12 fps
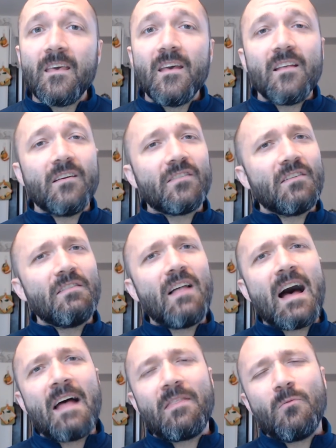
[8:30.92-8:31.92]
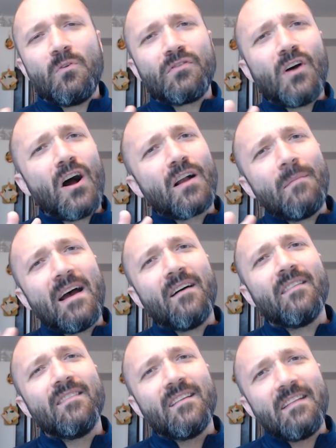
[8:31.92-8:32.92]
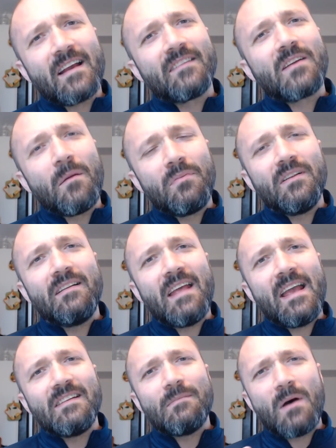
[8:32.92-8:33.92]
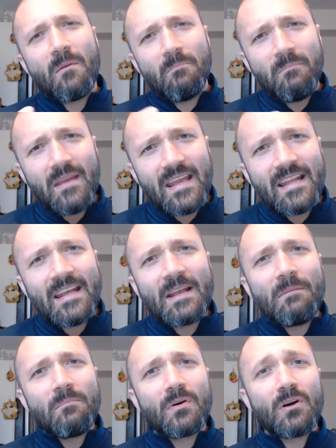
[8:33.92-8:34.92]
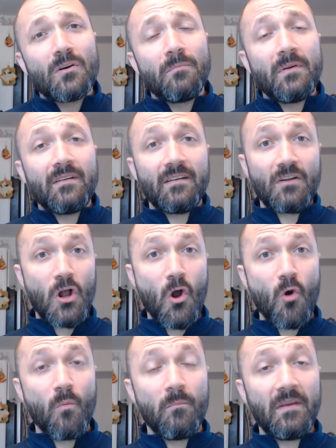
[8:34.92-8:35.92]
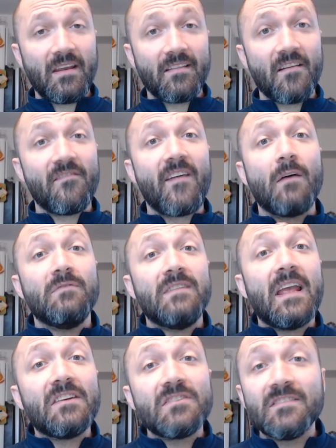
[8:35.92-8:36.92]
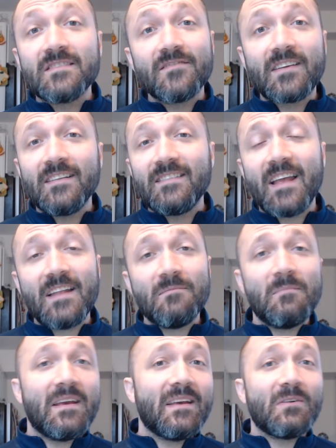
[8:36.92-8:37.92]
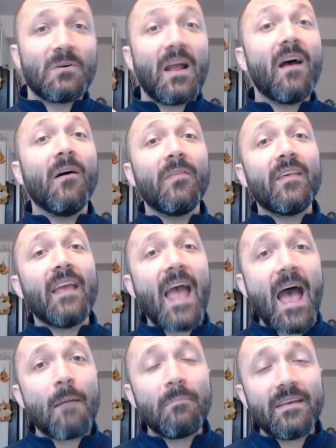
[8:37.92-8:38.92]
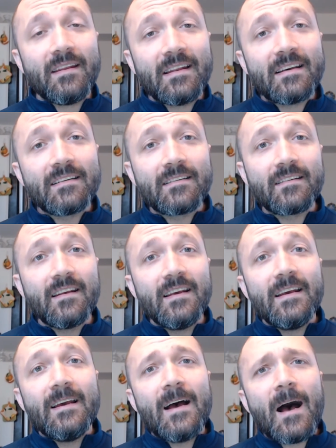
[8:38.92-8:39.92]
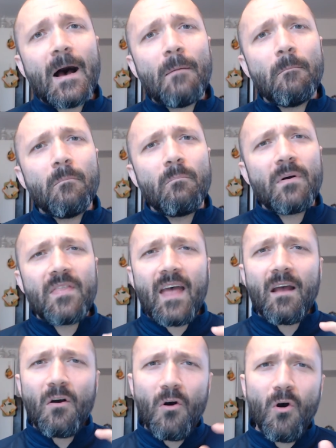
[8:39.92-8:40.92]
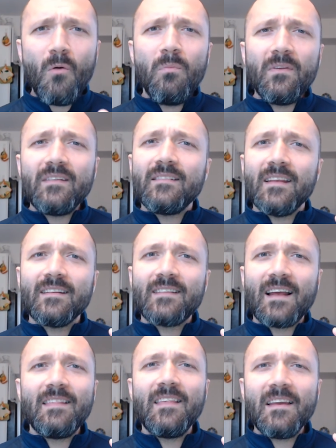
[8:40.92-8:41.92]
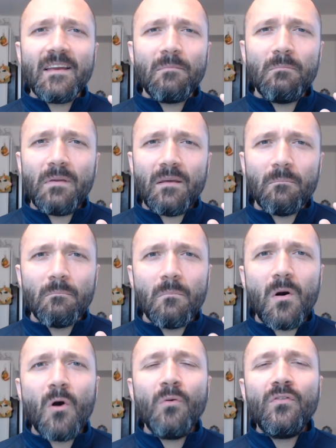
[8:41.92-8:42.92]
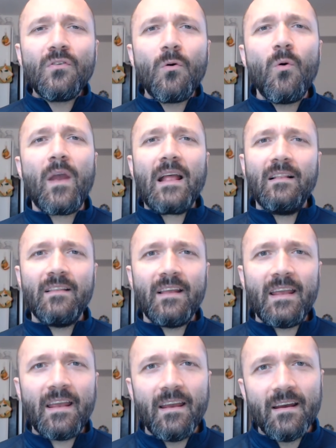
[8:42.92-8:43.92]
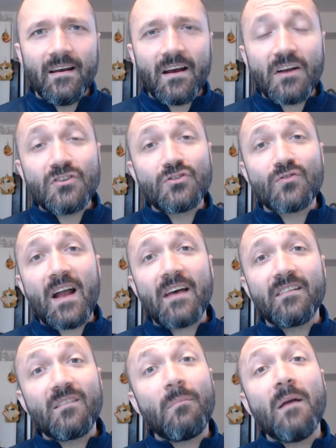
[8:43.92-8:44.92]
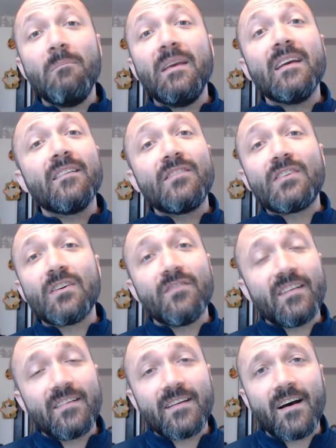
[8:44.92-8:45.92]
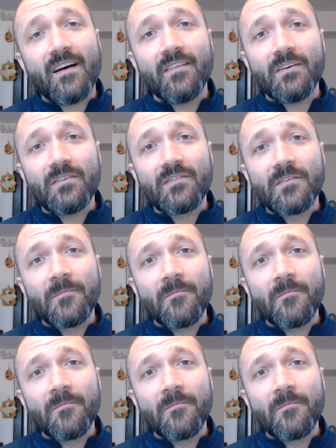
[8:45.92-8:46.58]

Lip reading: There's a lot that we'll talk about in the next couple of days about meaning and purpose and hope being the foundations of contentment or healthy happiness. But that hopelessness, I think, can be most quickly addressed by being of service to others.